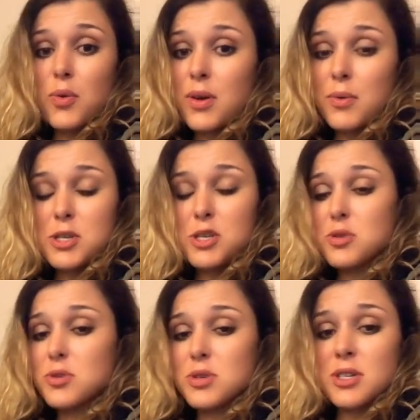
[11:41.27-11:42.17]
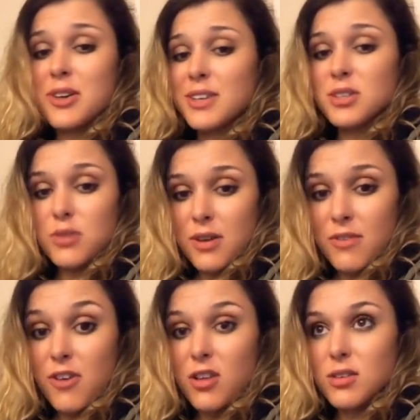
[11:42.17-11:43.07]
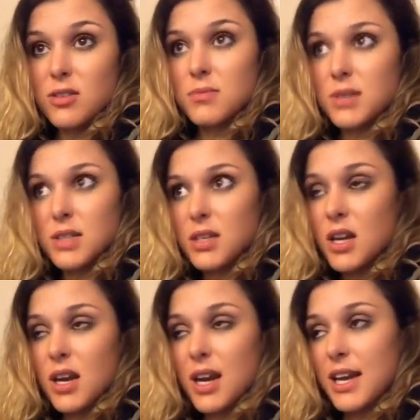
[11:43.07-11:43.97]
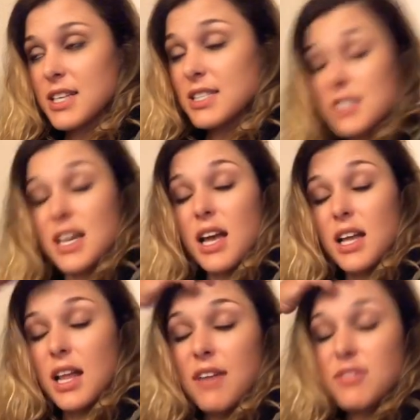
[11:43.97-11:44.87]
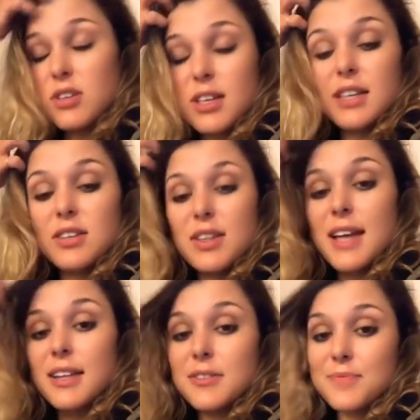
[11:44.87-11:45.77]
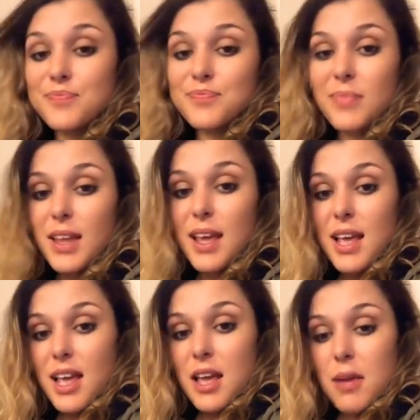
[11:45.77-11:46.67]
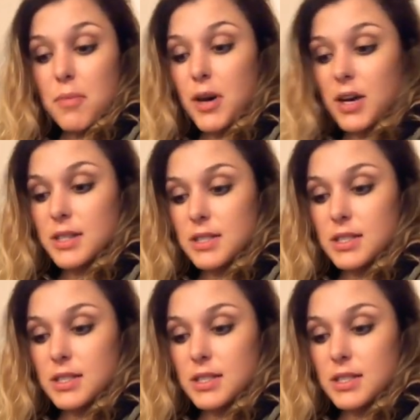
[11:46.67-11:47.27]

which user is going to unfollow, but I guess I'll have to look into that. But